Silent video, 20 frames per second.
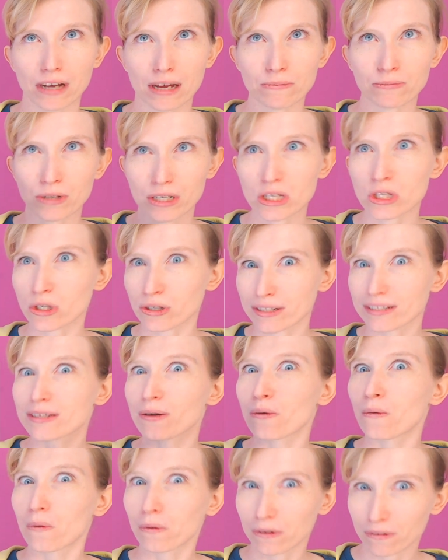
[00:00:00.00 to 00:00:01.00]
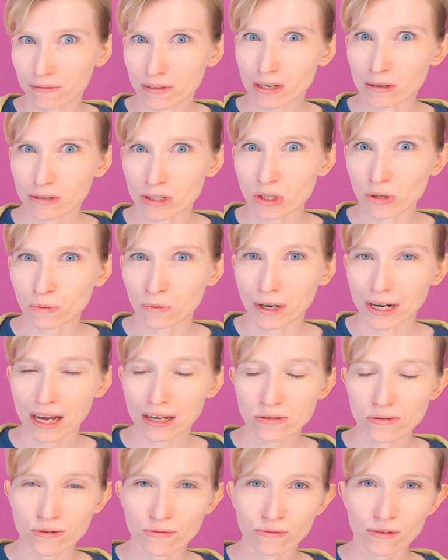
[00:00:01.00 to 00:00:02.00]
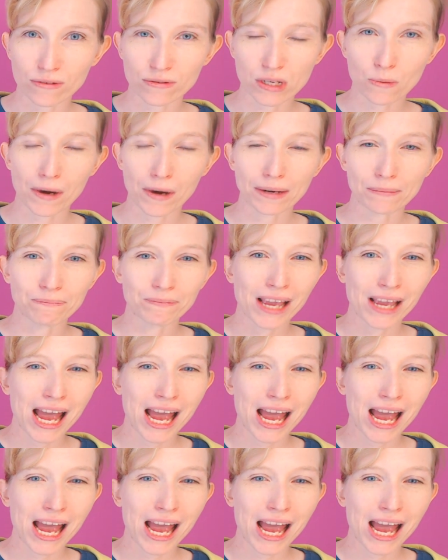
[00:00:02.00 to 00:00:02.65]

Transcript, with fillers: I'm pretty sure it's all of the original 151.